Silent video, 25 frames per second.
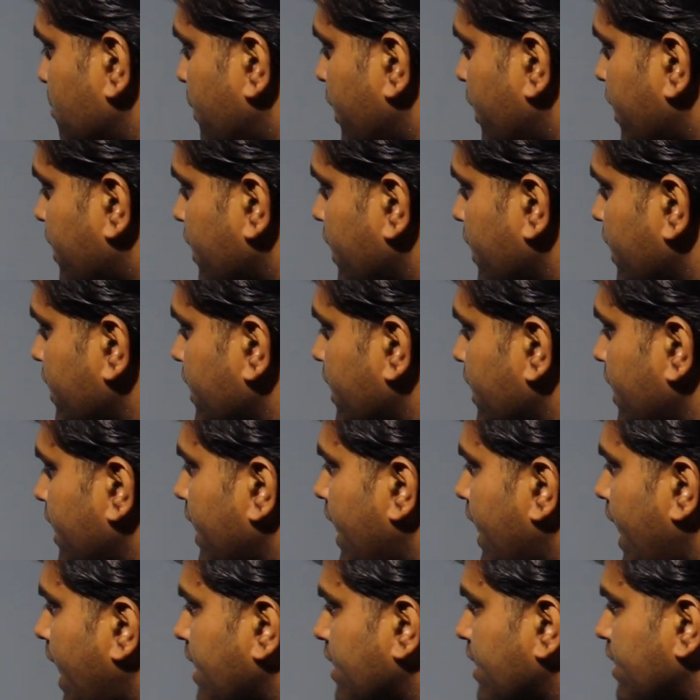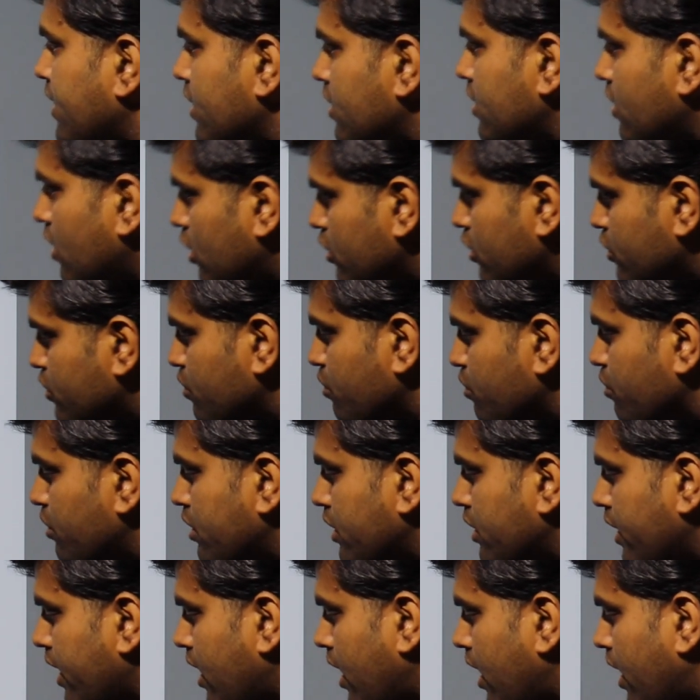platelet and they also
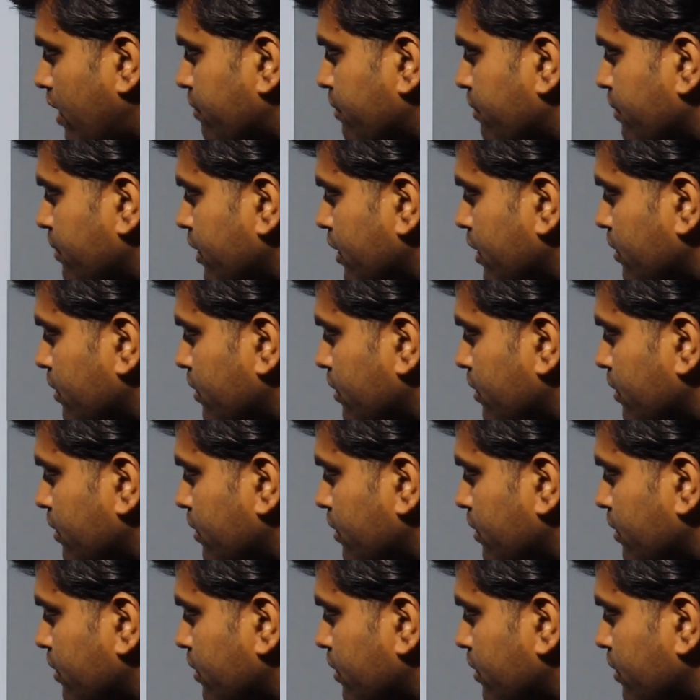will help